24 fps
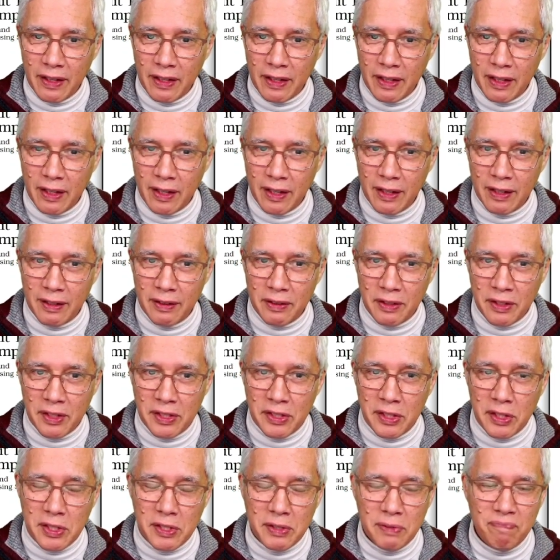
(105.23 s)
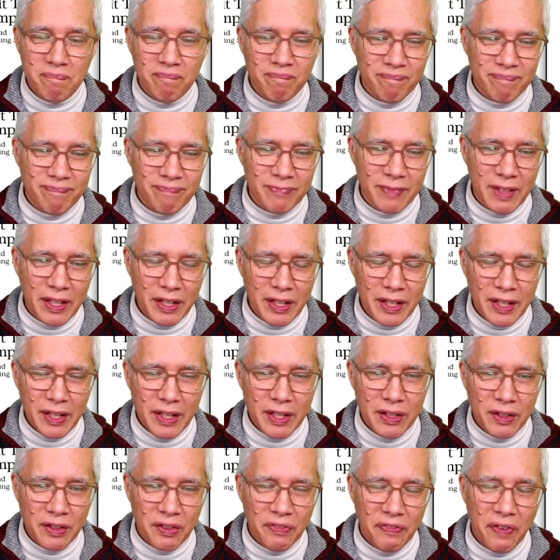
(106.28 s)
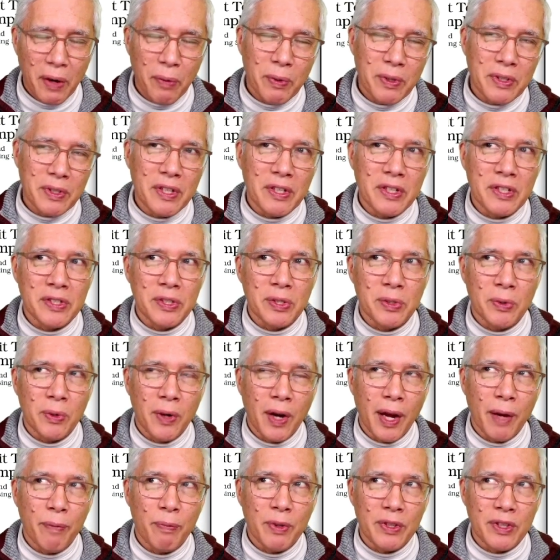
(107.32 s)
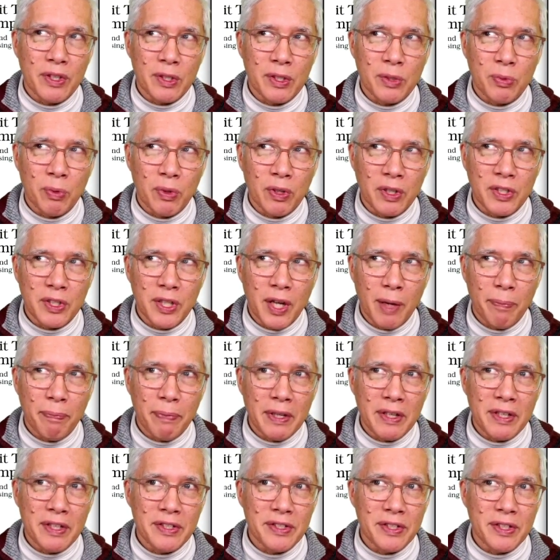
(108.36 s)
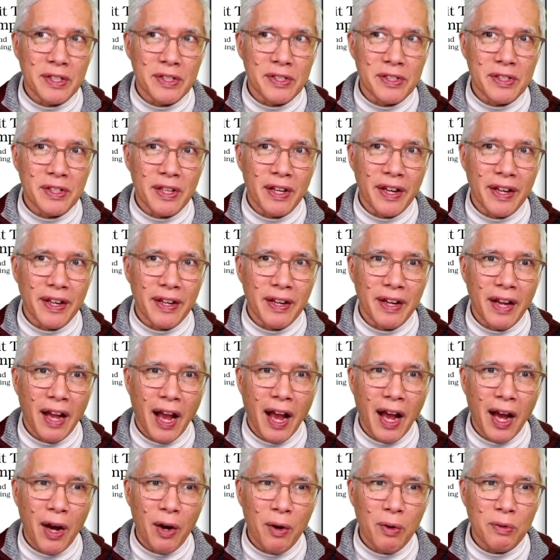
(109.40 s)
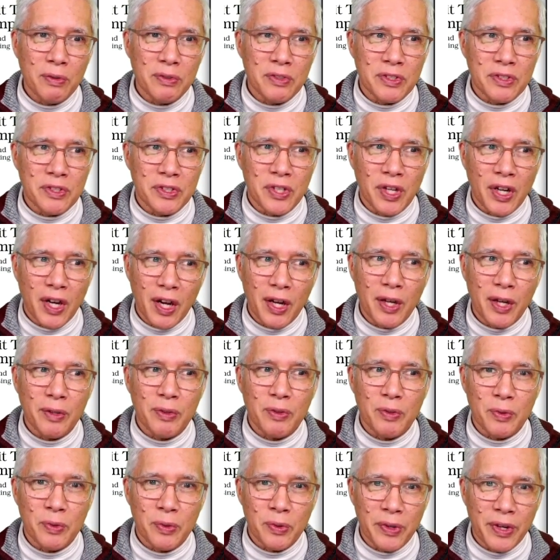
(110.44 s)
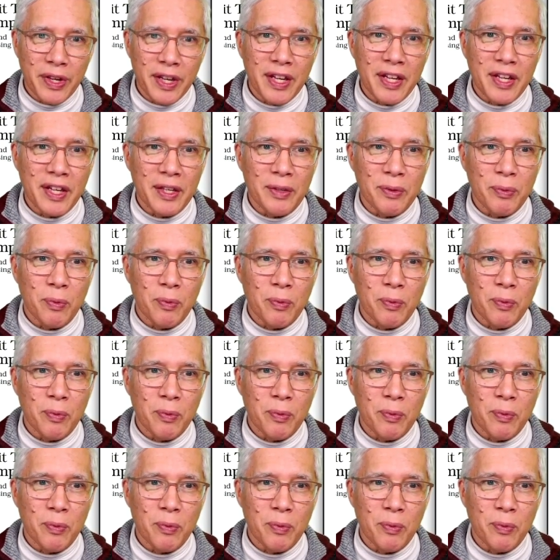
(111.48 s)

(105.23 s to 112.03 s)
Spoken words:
this is, if I were to describe what this workshop is, it's like how John Reed